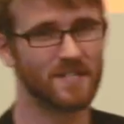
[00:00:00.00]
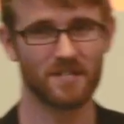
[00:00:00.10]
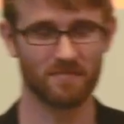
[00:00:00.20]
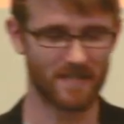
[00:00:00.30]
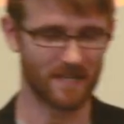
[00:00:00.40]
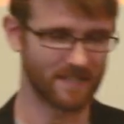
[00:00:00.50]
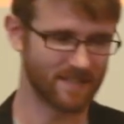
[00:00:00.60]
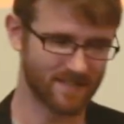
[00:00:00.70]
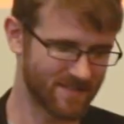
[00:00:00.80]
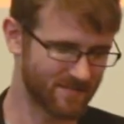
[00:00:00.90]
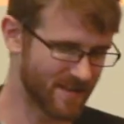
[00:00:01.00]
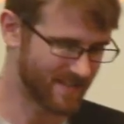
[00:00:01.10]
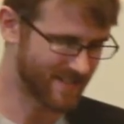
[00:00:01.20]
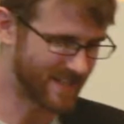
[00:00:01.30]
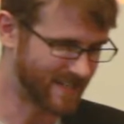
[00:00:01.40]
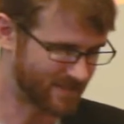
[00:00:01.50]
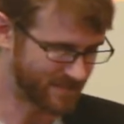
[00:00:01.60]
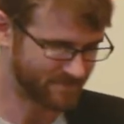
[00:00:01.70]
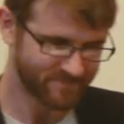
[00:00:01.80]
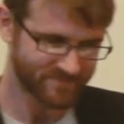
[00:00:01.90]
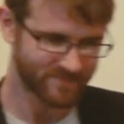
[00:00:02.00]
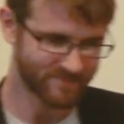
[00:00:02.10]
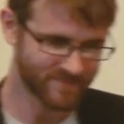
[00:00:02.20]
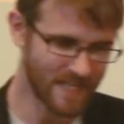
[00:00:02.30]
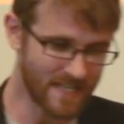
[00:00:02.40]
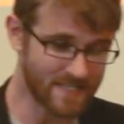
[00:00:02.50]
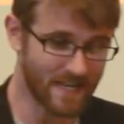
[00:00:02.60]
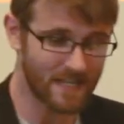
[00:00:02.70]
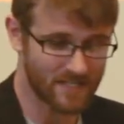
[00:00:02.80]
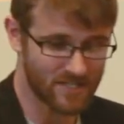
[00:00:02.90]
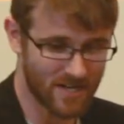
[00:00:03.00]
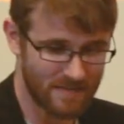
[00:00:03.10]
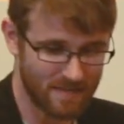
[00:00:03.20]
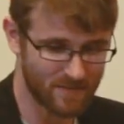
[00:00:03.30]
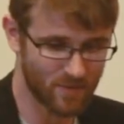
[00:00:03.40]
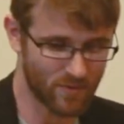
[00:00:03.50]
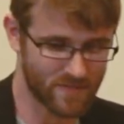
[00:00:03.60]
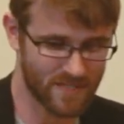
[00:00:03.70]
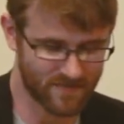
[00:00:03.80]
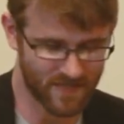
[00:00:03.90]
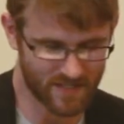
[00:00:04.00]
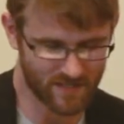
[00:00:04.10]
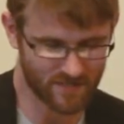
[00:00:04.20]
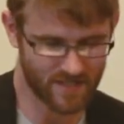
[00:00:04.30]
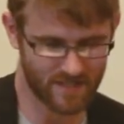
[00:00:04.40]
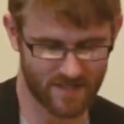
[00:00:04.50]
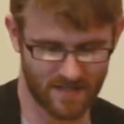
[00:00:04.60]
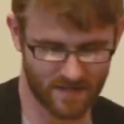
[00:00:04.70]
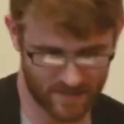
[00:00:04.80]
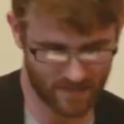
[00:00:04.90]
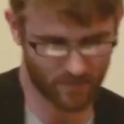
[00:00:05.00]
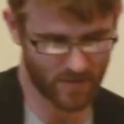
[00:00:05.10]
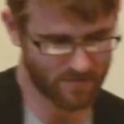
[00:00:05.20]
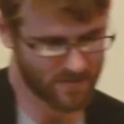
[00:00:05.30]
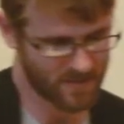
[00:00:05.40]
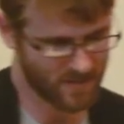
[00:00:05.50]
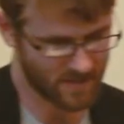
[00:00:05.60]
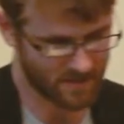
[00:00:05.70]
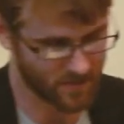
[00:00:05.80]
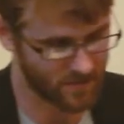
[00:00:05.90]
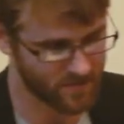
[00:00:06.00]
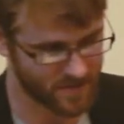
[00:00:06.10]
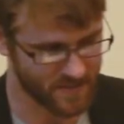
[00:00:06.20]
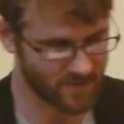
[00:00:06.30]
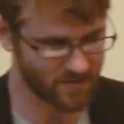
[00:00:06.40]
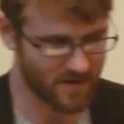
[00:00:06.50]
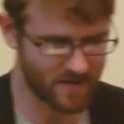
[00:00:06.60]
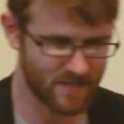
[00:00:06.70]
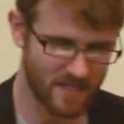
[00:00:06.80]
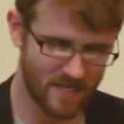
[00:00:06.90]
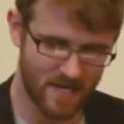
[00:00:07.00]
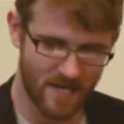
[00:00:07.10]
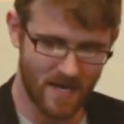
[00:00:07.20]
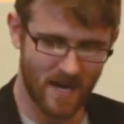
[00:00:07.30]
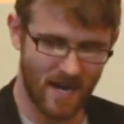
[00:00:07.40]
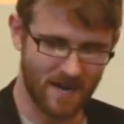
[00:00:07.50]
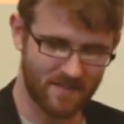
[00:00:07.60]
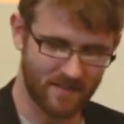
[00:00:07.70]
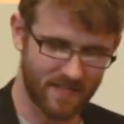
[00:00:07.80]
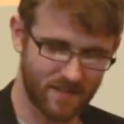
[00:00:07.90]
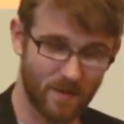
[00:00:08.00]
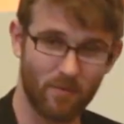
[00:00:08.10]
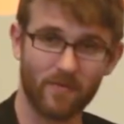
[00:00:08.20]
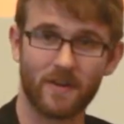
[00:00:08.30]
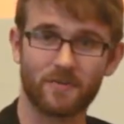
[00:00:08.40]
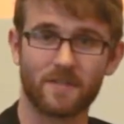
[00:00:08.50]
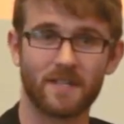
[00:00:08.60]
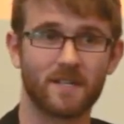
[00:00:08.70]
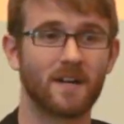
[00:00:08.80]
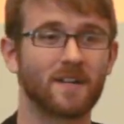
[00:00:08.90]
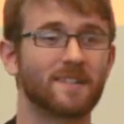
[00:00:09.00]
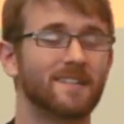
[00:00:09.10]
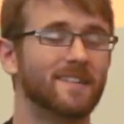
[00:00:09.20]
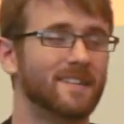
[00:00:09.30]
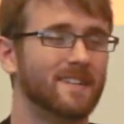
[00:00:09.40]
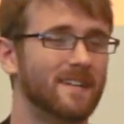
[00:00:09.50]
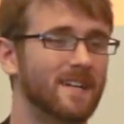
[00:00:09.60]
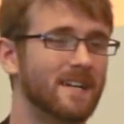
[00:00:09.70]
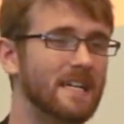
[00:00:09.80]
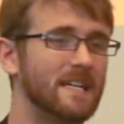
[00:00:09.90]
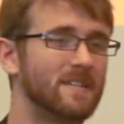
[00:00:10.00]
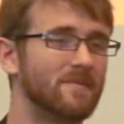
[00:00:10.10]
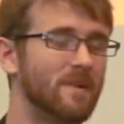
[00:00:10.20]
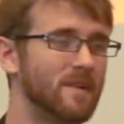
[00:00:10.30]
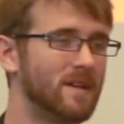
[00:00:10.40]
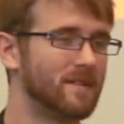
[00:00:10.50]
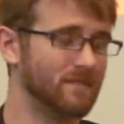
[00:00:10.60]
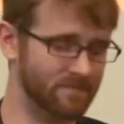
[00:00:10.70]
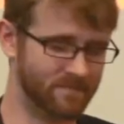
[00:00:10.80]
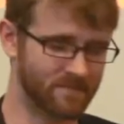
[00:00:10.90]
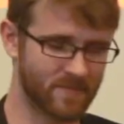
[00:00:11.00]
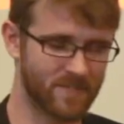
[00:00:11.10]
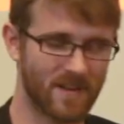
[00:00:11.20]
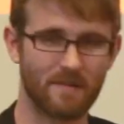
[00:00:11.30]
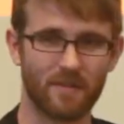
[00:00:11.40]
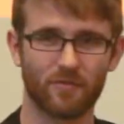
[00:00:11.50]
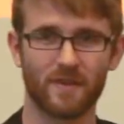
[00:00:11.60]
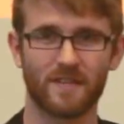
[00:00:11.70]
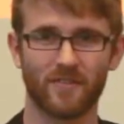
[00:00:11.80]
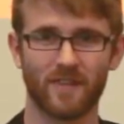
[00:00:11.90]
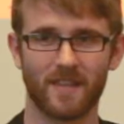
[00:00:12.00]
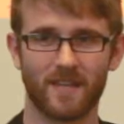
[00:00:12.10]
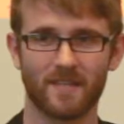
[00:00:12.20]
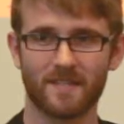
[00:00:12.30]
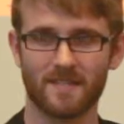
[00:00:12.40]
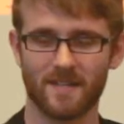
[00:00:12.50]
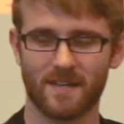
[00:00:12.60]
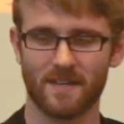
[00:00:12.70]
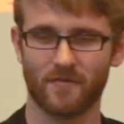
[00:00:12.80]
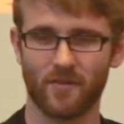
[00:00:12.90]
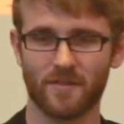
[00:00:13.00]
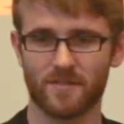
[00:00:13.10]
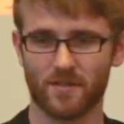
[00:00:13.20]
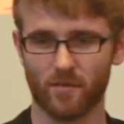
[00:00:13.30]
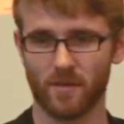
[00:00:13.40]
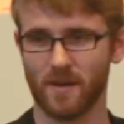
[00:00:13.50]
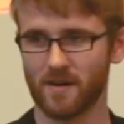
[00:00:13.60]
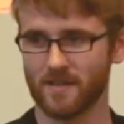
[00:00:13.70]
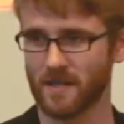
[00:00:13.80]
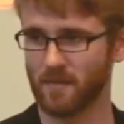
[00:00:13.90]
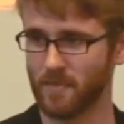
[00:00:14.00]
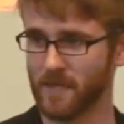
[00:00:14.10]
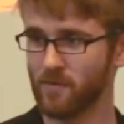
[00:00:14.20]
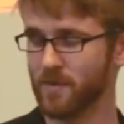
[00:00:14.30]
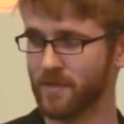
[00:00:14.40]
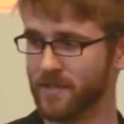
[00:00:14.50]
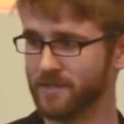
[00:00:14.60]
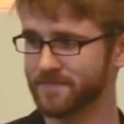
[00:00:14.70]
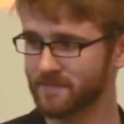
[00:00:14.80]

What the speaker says: just redundant, so we're not going to get into it. Instead, I'd like to talk about some cool stuff that I do at Zipwhip, so that we use Cassandra on. I think that's way more of an interesting talk. I'm going to talk about three different things. The first is who we are as a company, what we do,